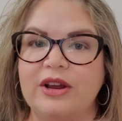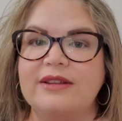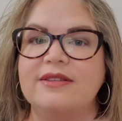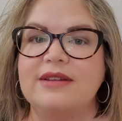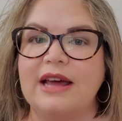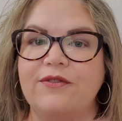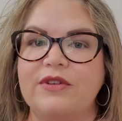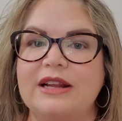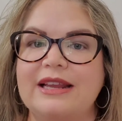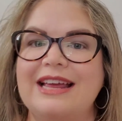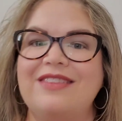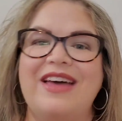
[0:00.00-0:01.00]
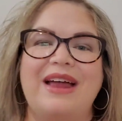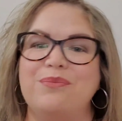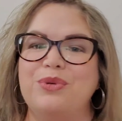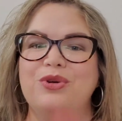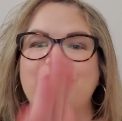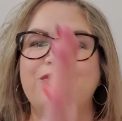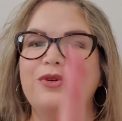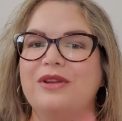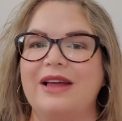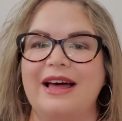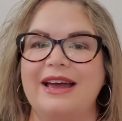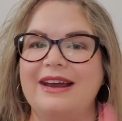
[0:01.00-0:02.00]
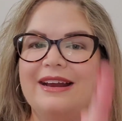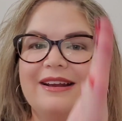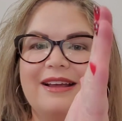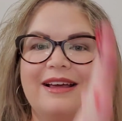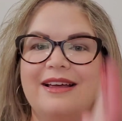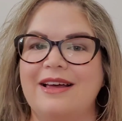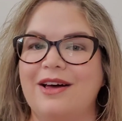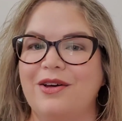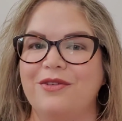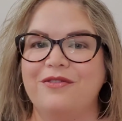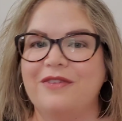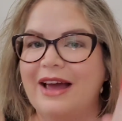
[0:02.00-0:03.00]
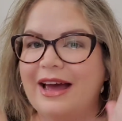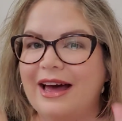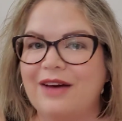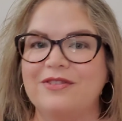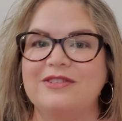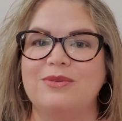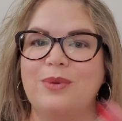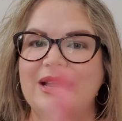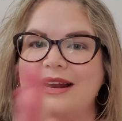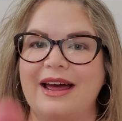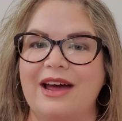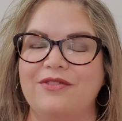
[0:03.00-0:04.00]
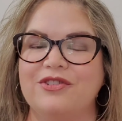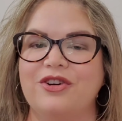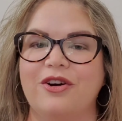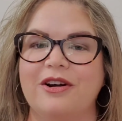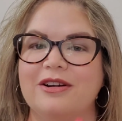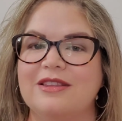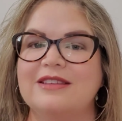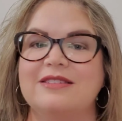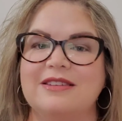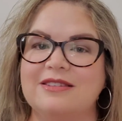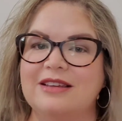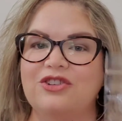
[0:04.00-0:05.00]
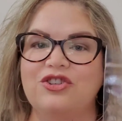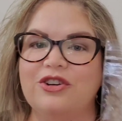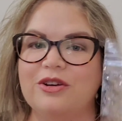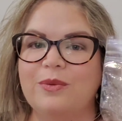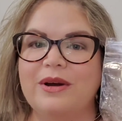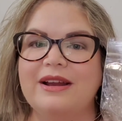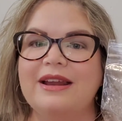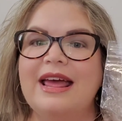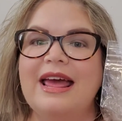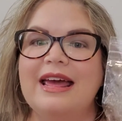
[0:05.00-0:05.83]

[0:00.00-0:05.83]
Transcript: It's definitely that beautiful line of half sweet, half tart. This is such a good one.